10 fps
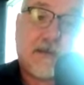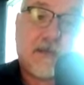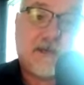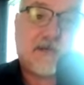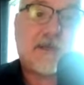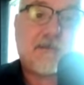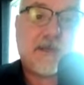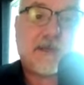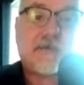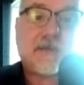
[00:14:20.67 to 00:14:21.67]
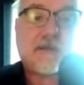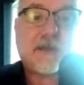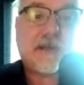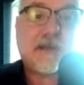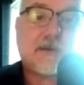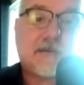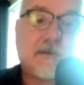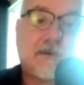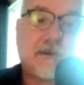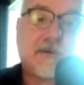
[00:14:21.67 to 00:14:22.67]
it's going to become something I look
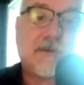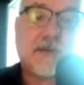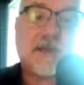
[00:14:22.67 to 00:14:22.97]
forward to doing,